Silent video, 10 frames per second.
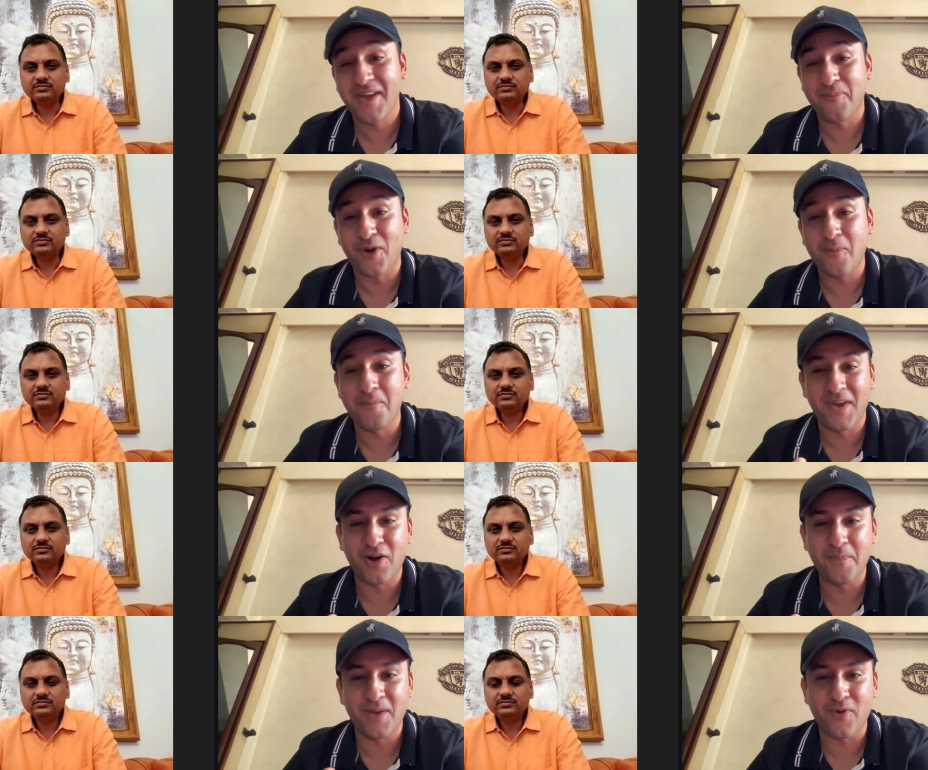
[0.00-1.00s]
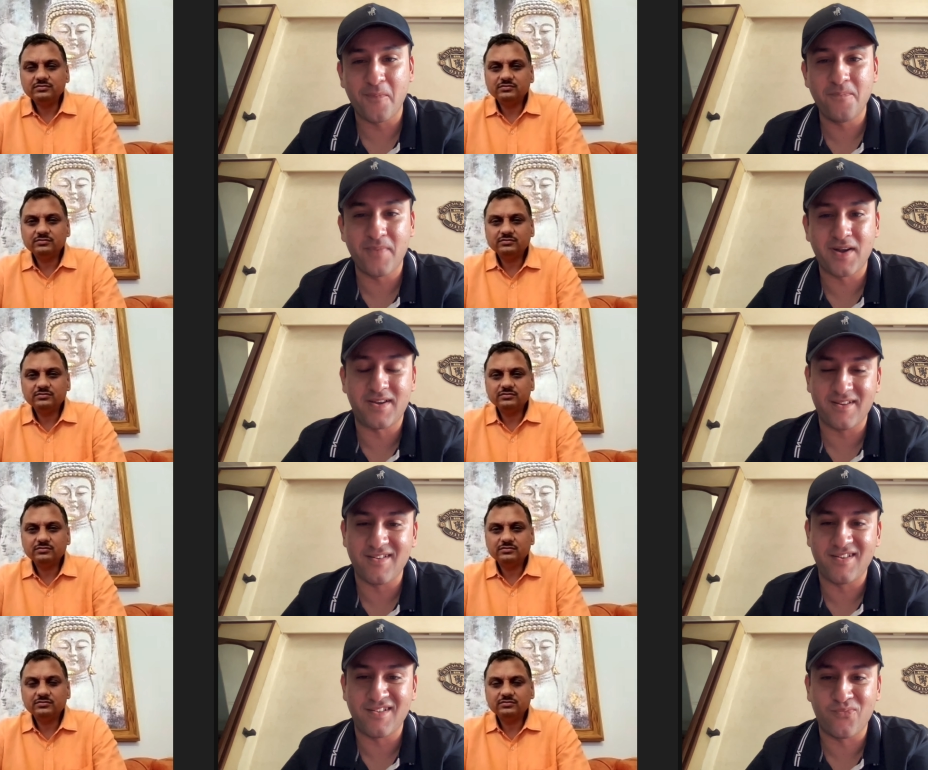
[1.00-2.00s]
Speaker 1: a problem, may not be a problem, but
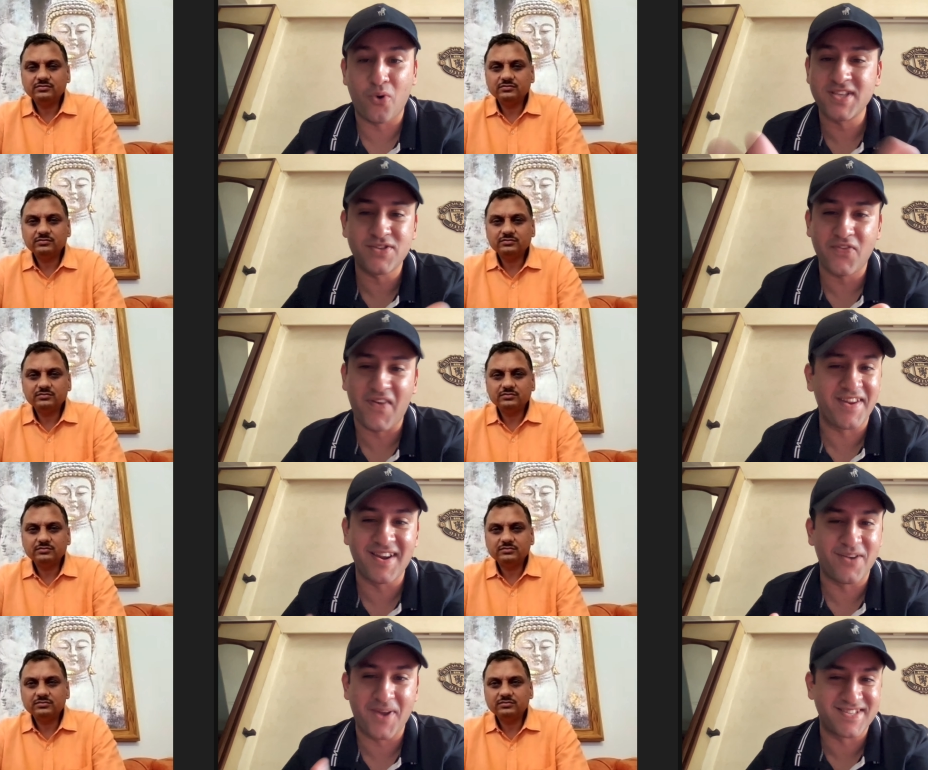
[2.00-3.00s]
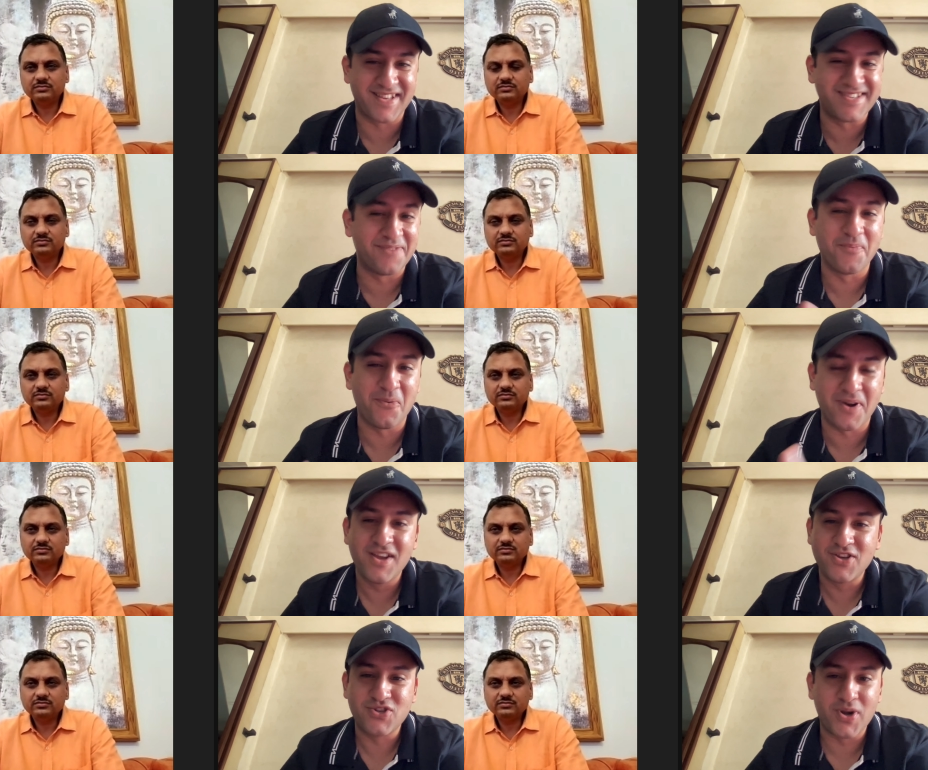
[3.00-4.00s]
uh, what is your final advice in simple words?
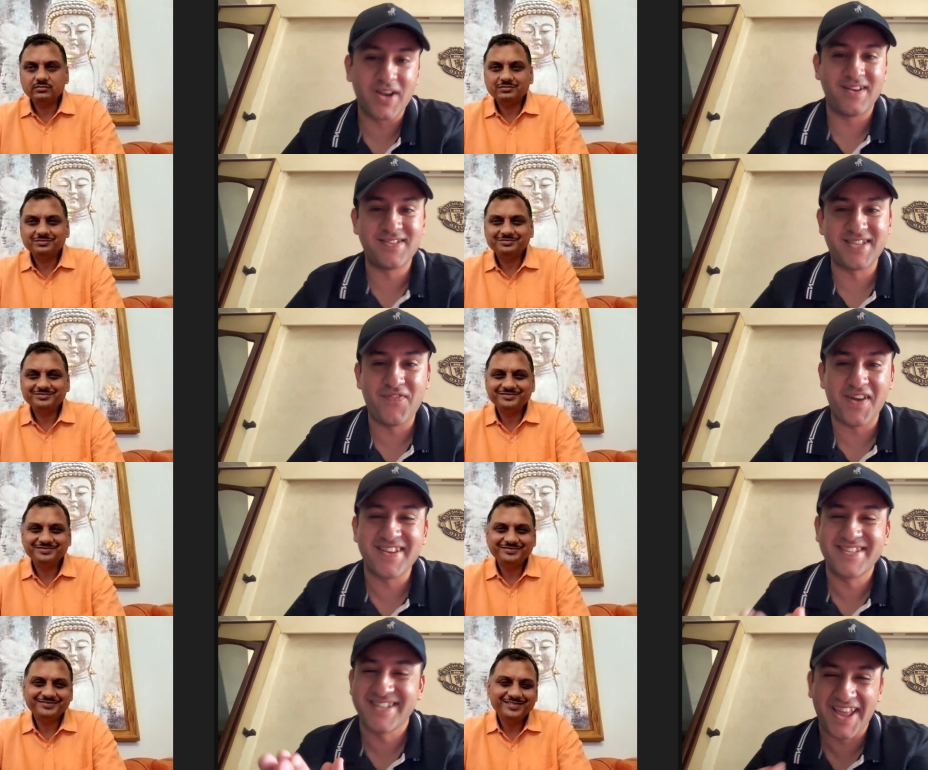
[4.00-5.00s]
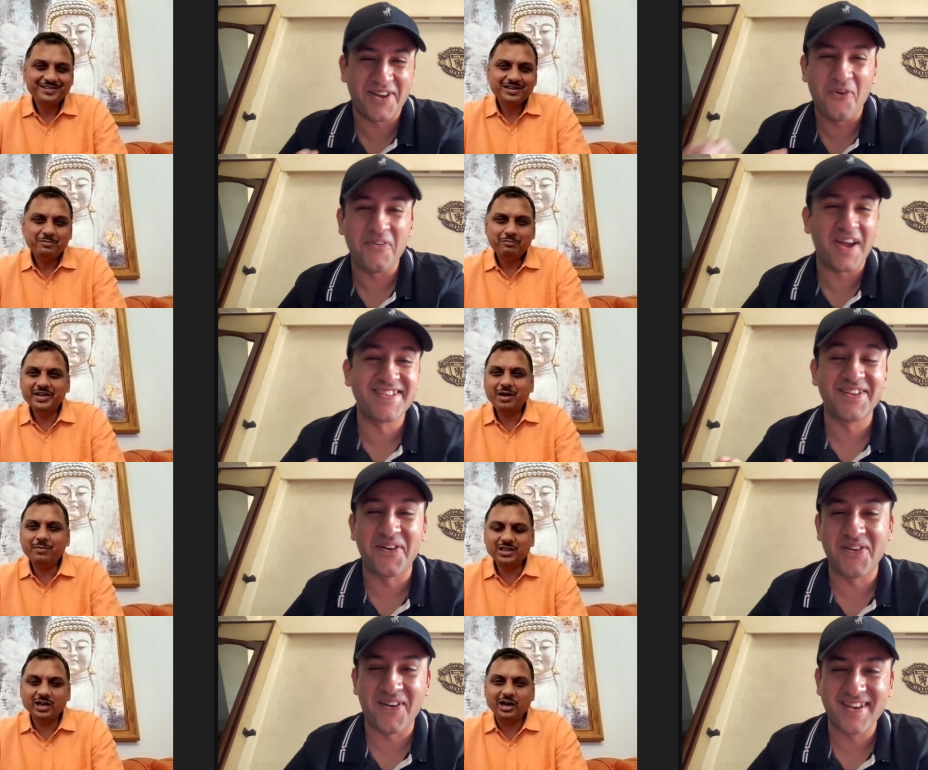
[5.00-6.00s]
Should seafarers take Covaxin or
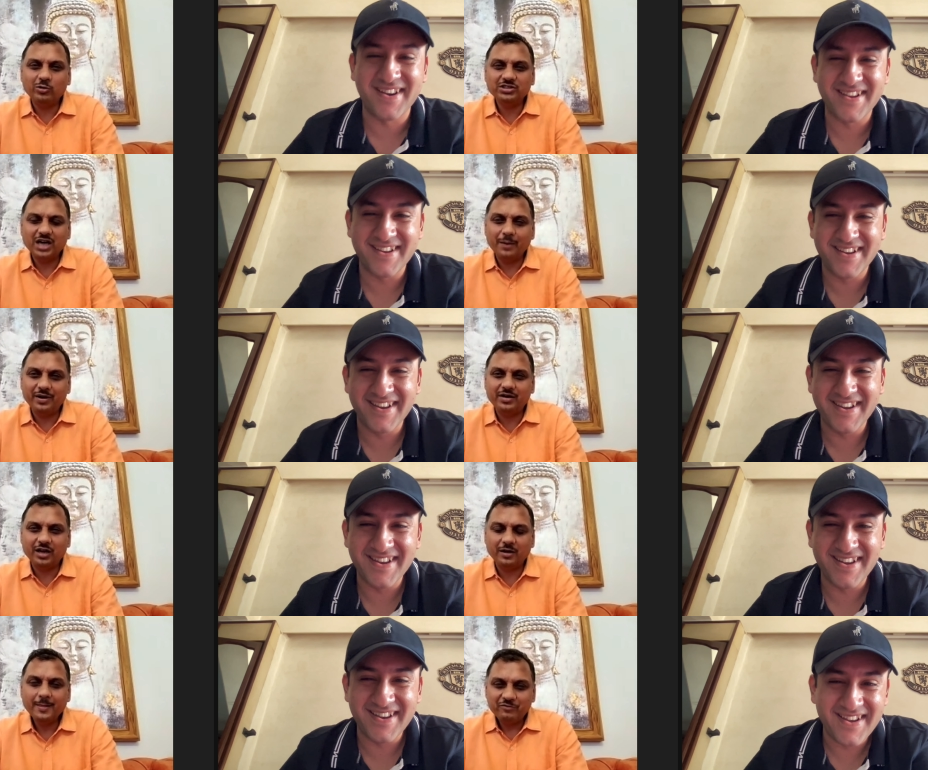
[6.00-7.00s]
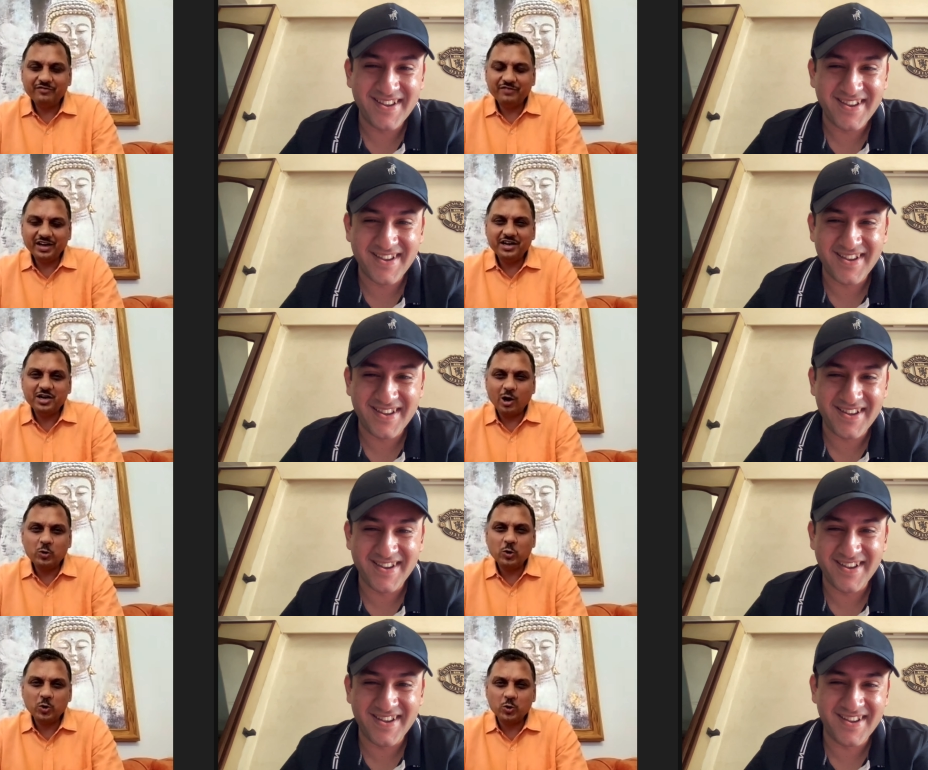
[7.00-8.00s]
Speaker 2: not? When, when in
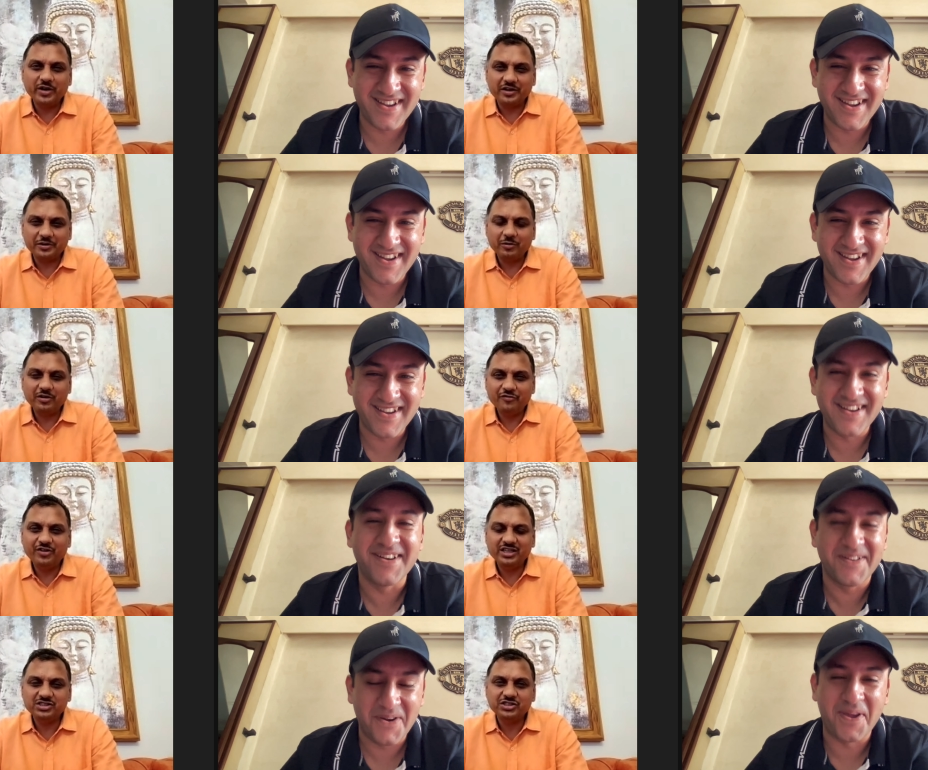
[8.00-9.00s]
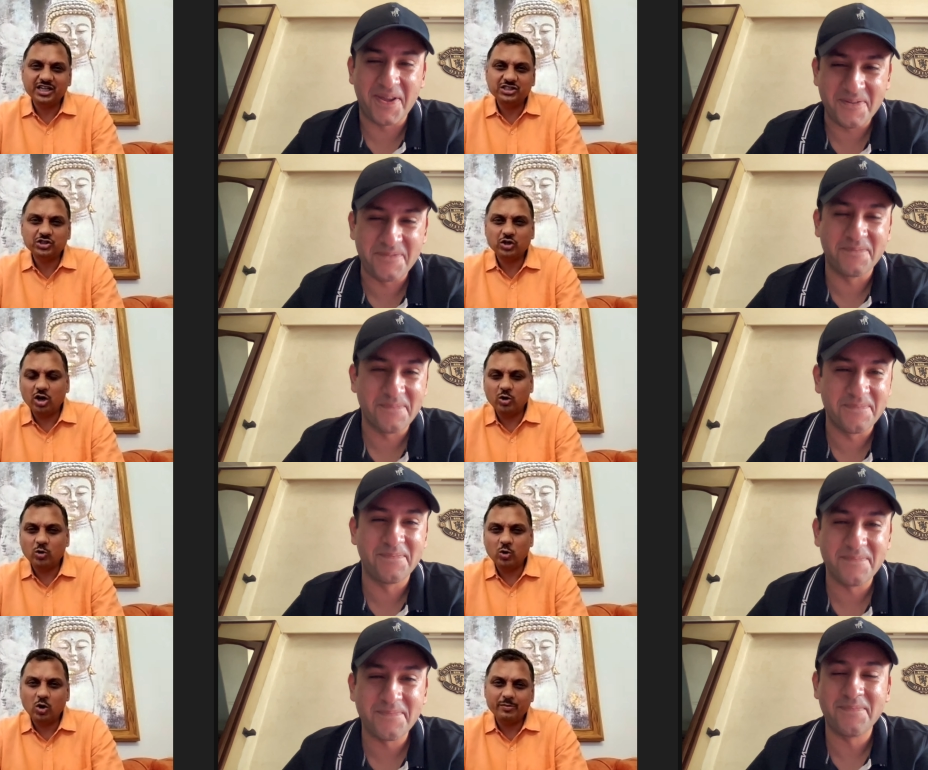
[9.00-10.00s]
doubt, don't do it. You know, if it is okay. yes or
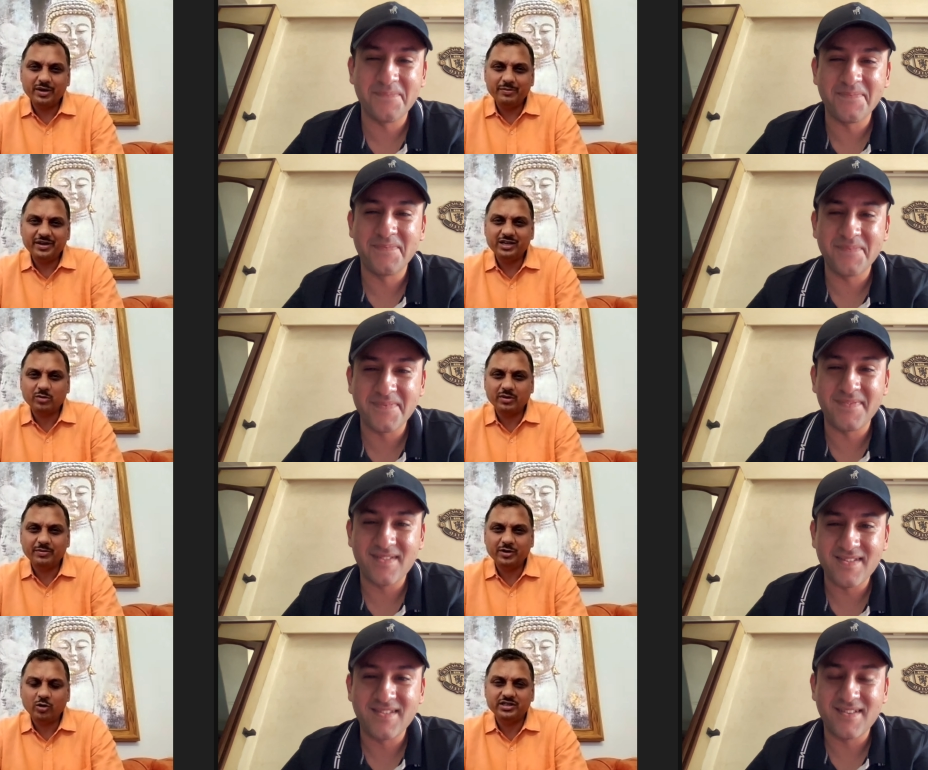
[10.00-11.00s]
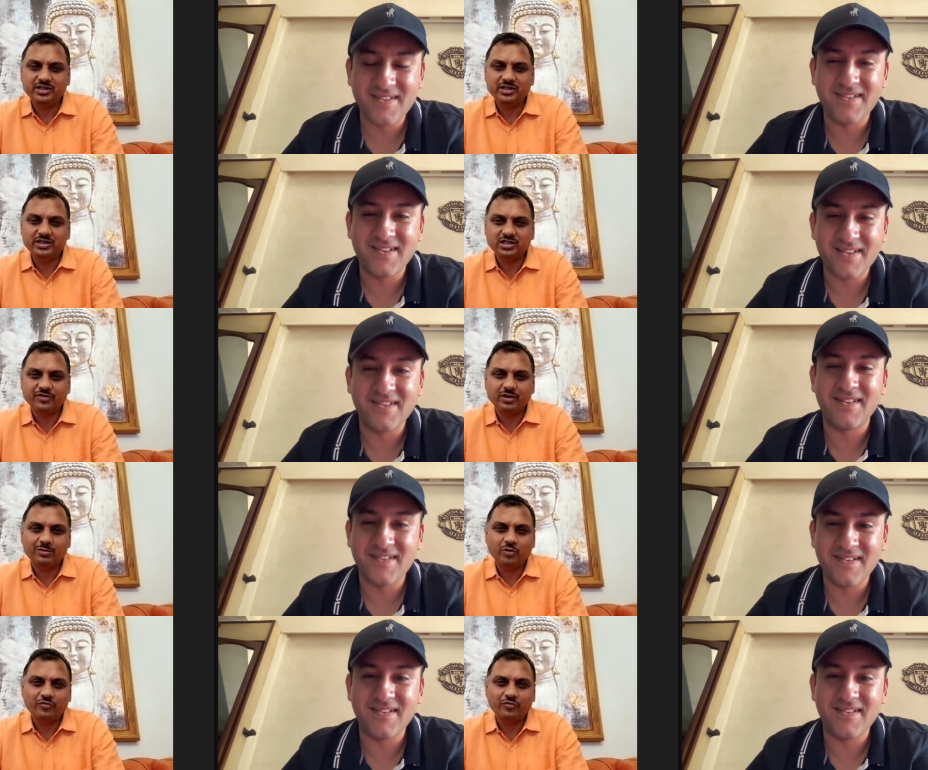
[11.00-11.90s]
no, or maybe yes or maybe no, it's the firm no